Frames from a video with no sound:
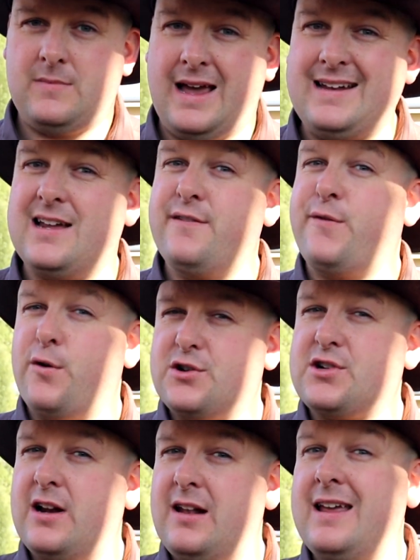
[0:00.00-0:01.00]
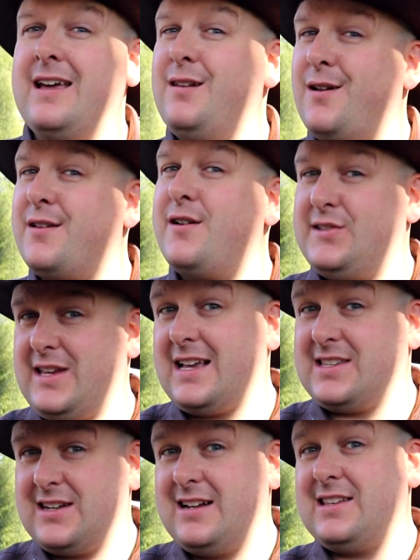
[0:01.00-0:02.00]
And unfortunately, a lot of those
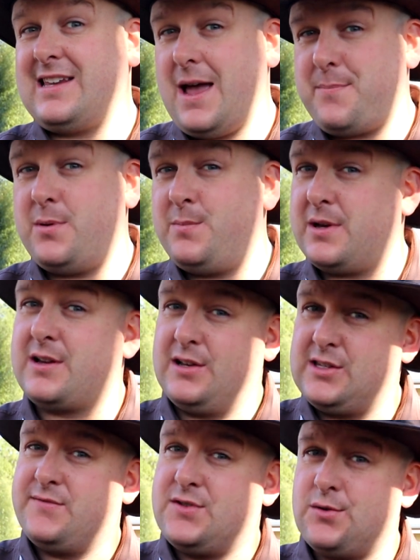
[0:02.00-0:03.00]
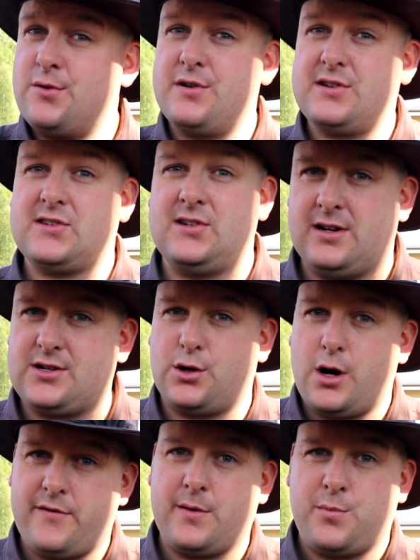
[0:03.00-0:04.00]
accidents happen because of tourists not
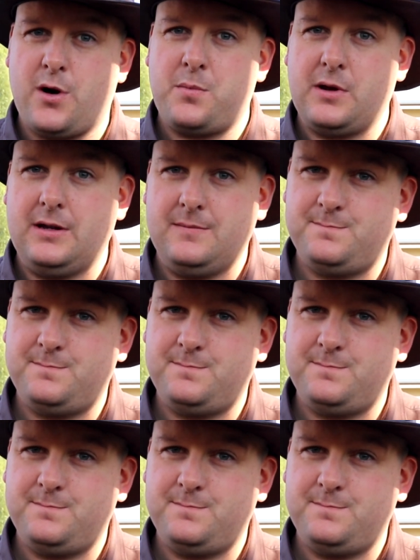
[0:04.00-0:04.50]
driving properly.